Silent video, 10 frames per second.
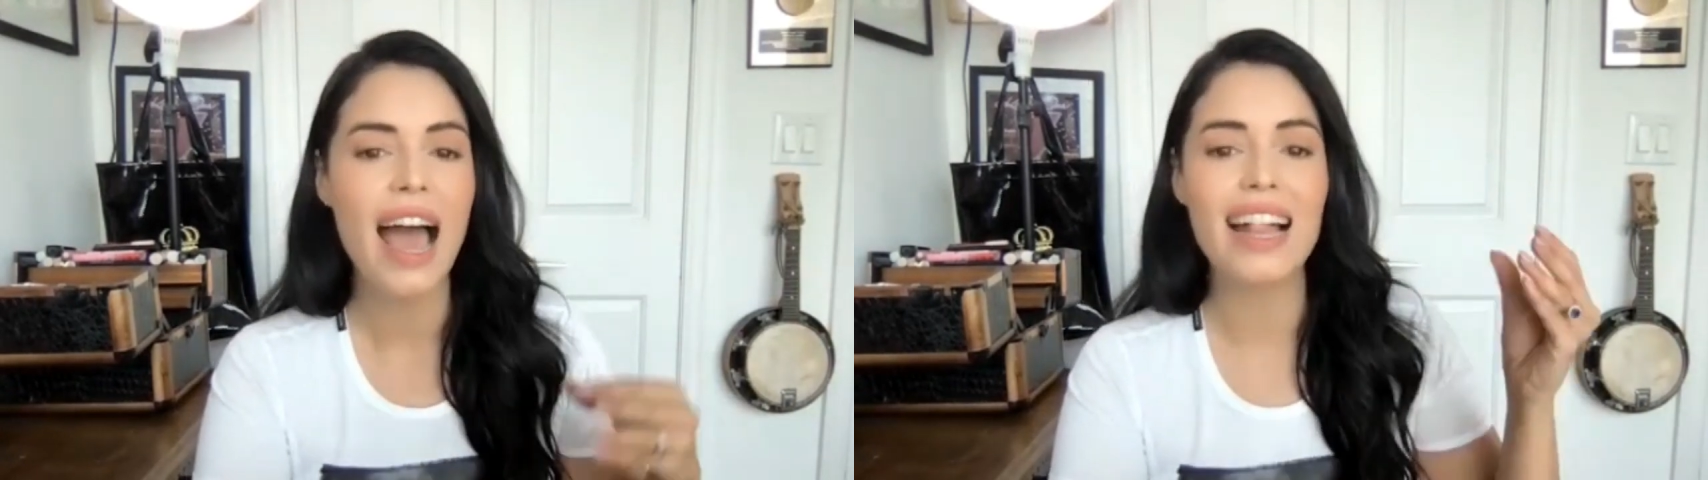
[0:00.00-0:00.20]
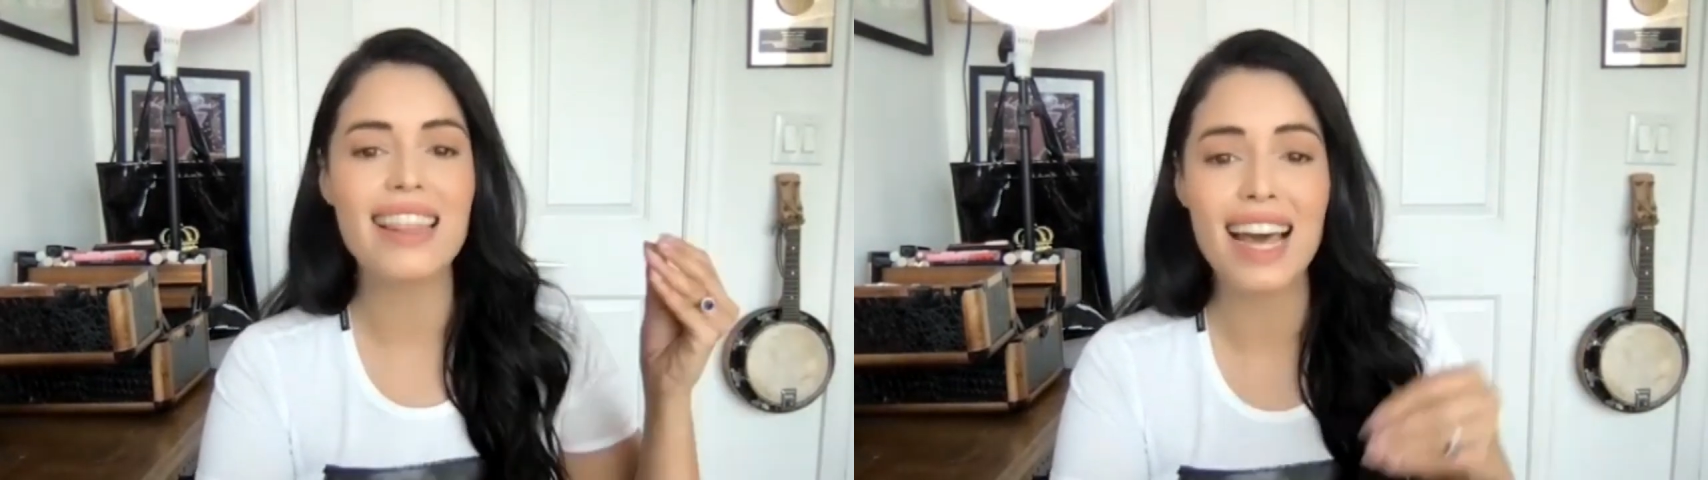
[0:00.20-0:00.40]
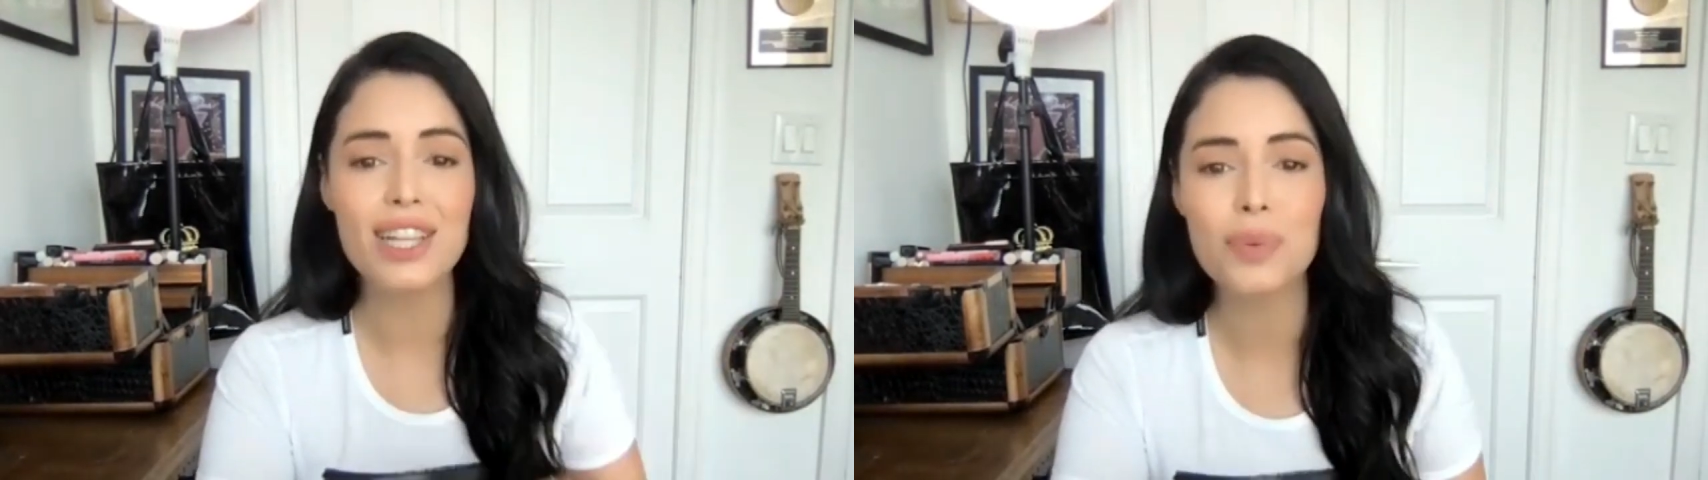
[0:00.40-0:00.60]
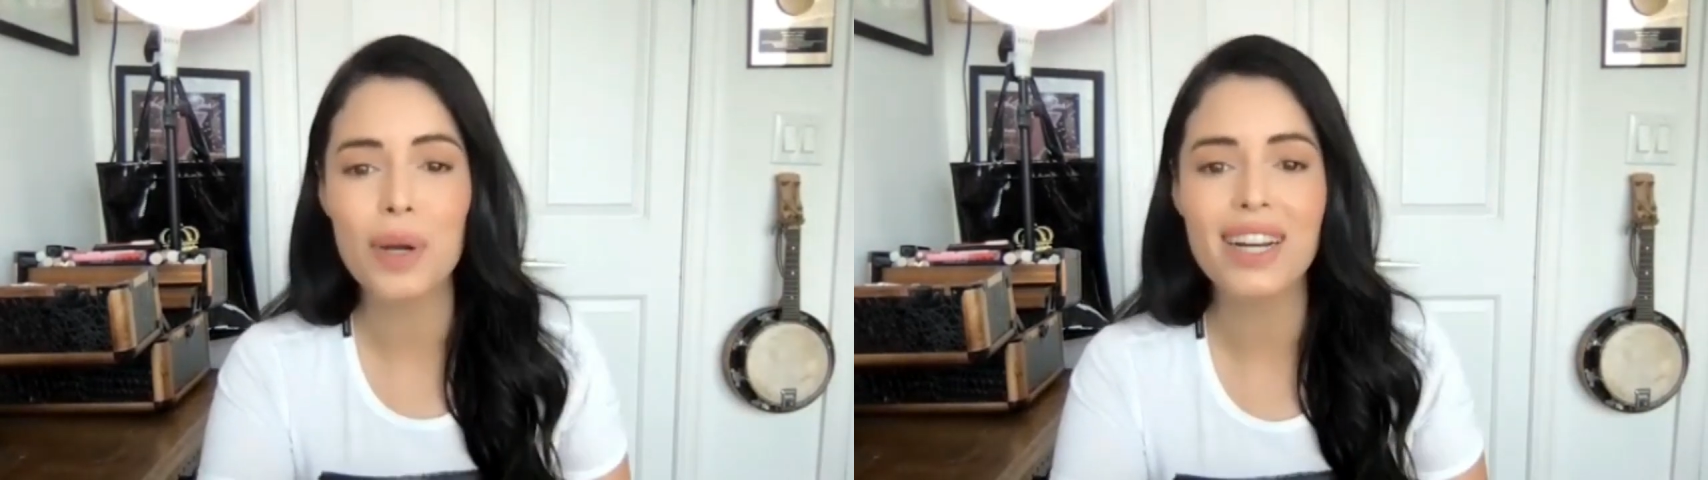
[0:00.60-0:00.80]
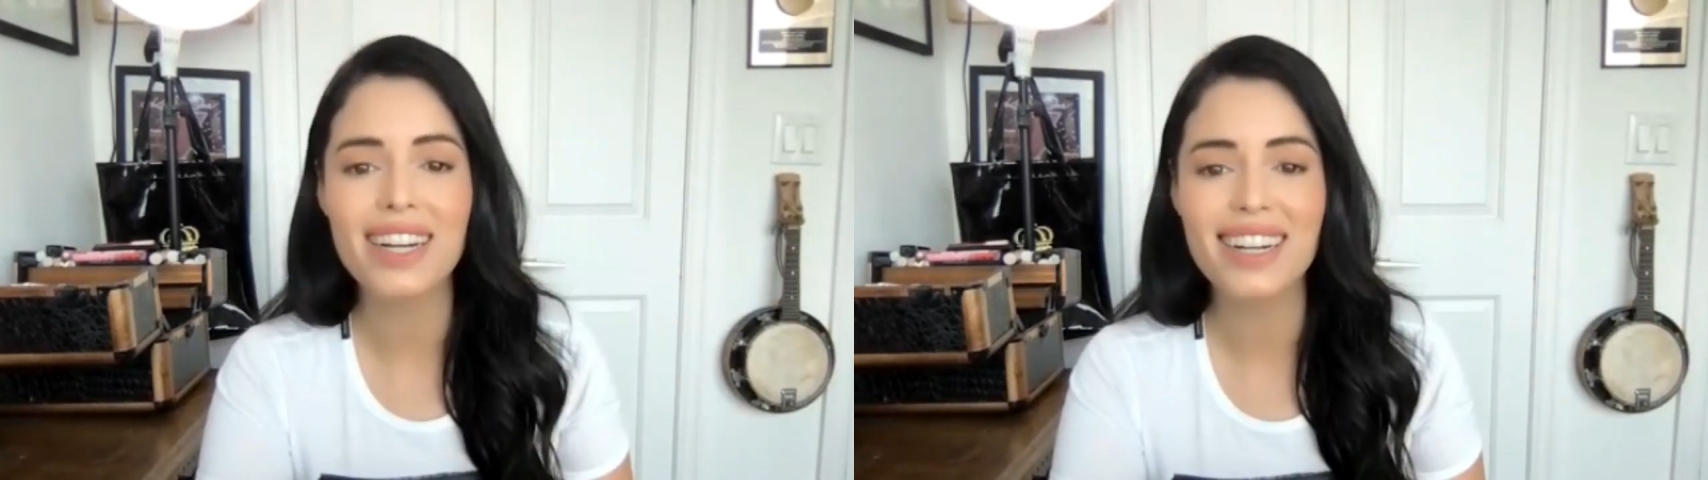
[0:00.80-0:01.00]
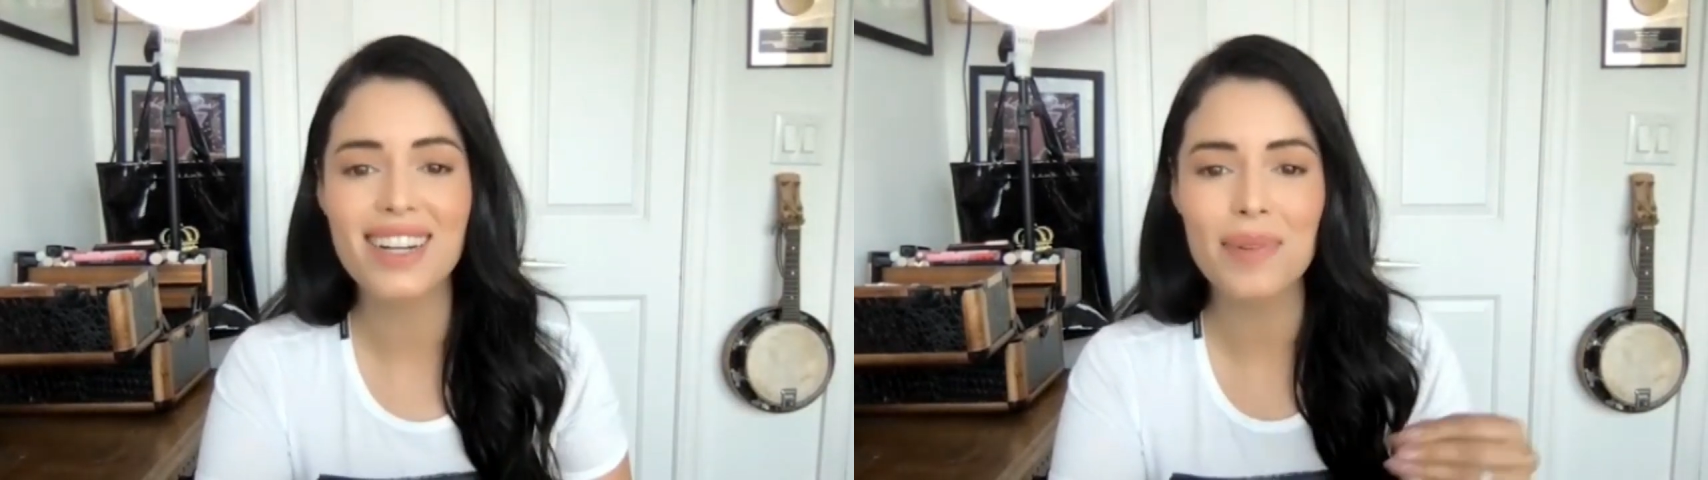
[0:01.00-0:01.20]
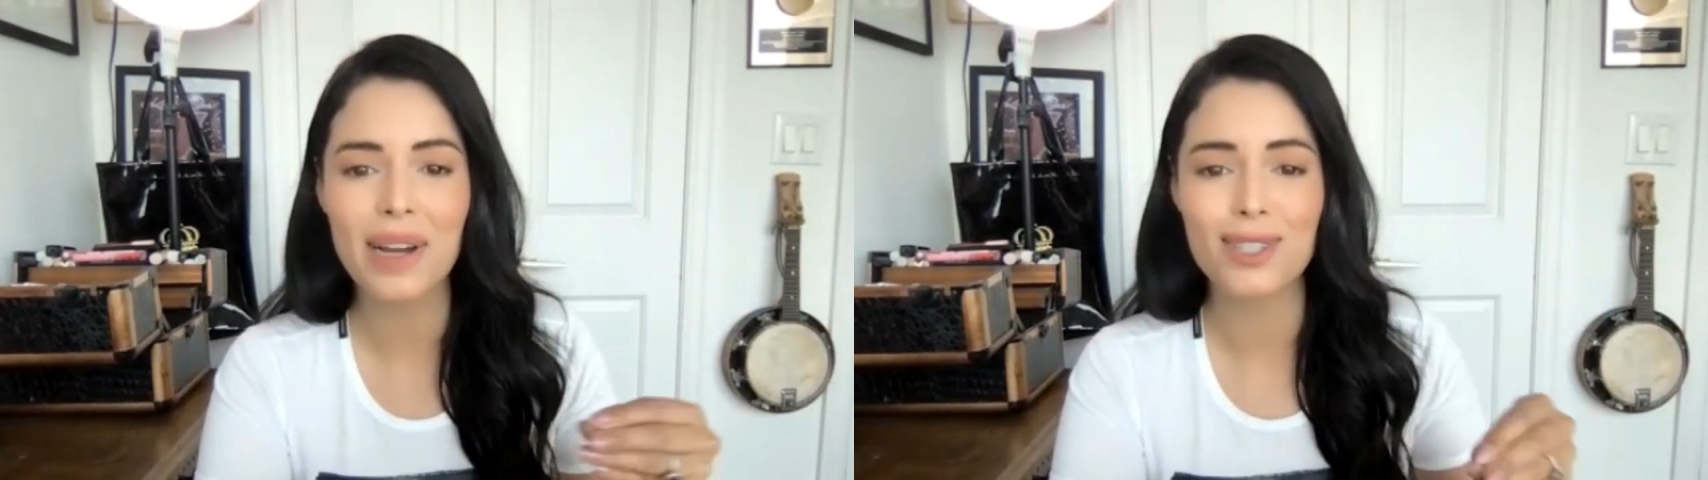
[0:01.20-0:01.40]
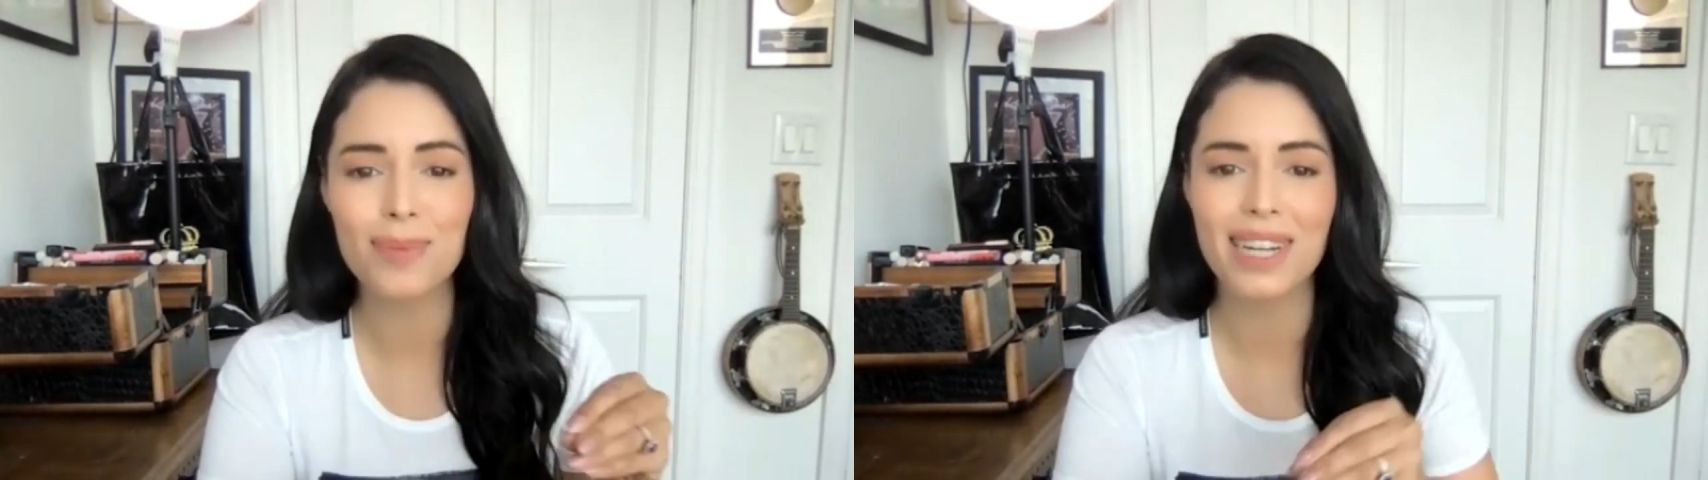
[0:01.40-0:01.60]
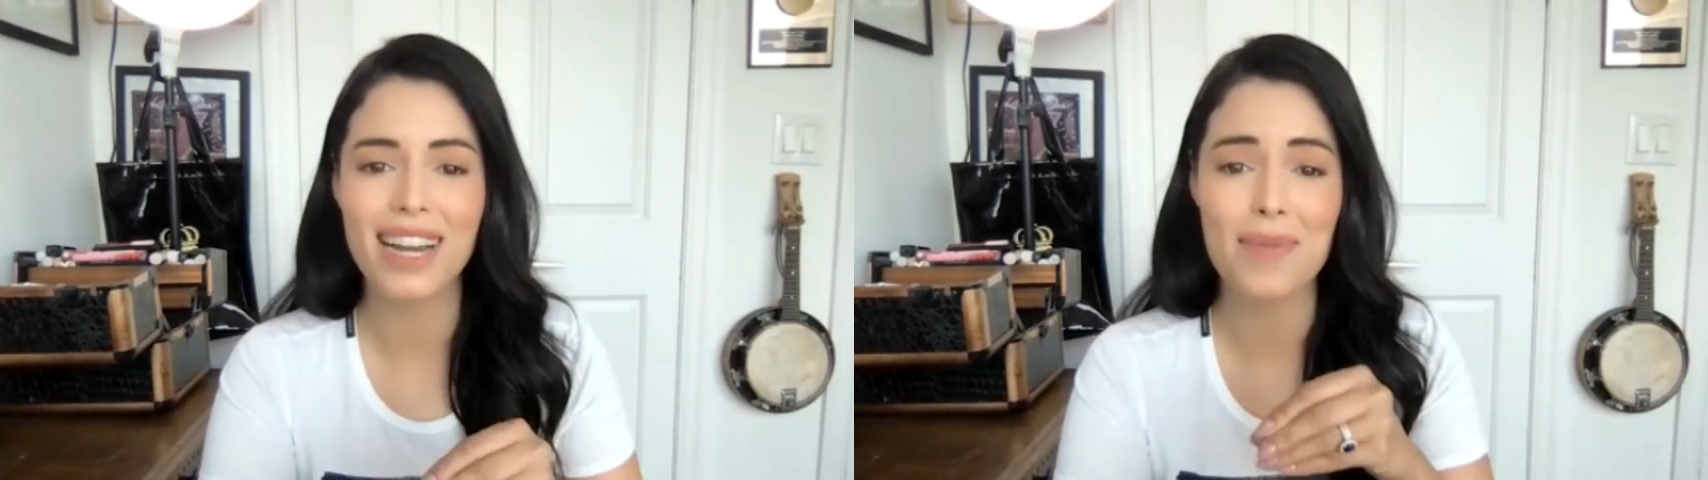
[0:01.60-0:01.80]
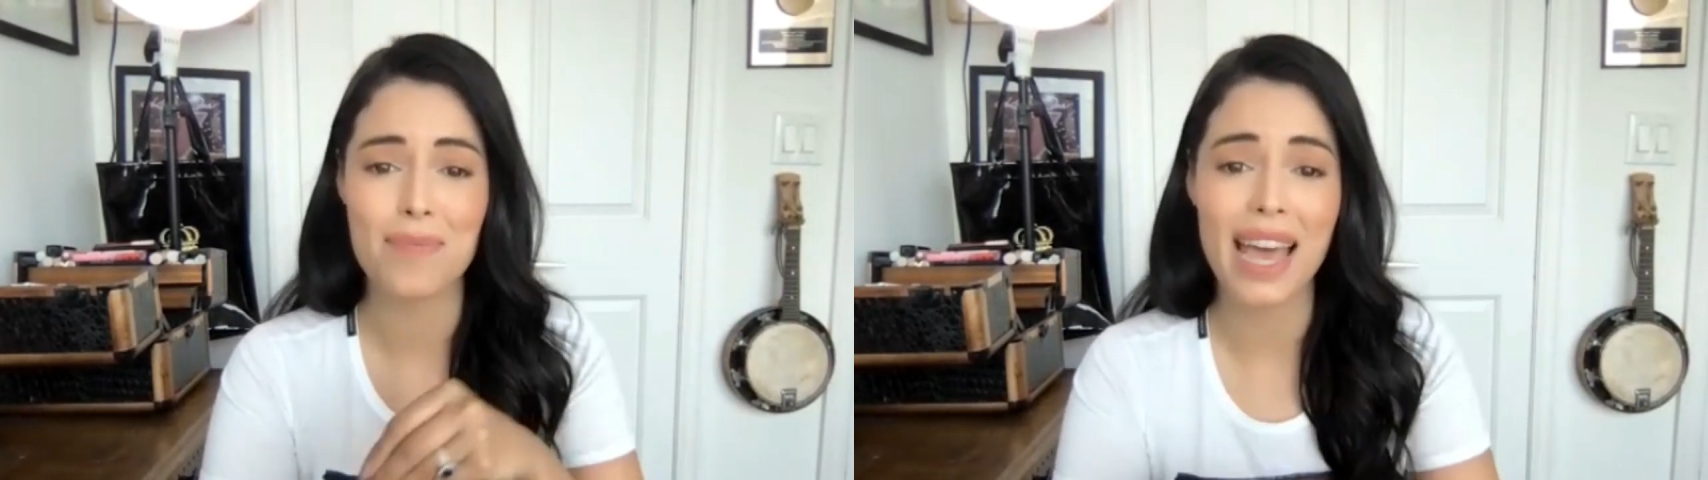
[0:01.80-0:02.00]
And that's where my husband and
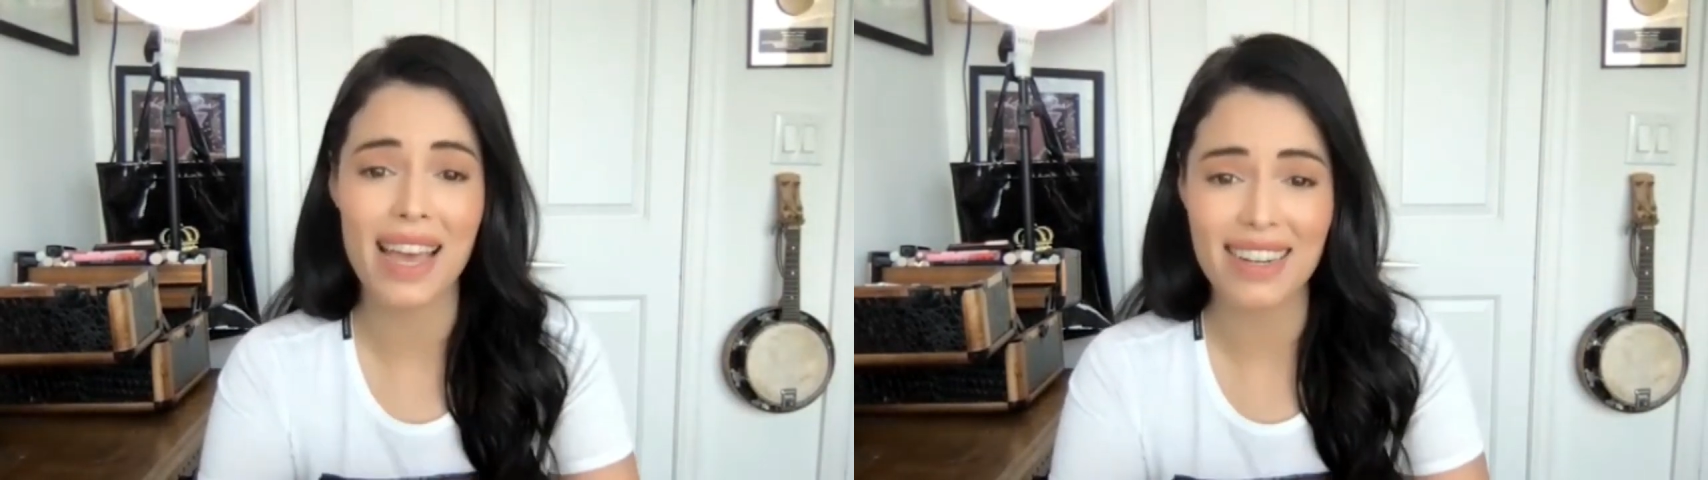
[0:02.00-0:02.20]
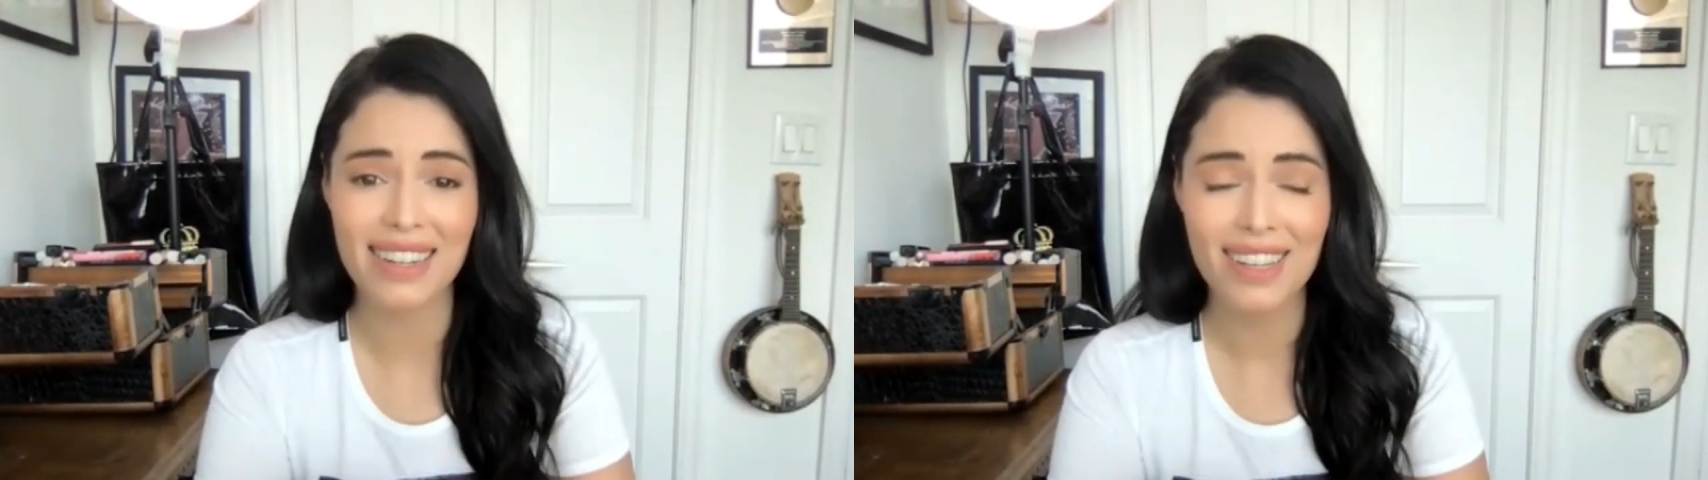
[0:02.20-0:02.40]
I met.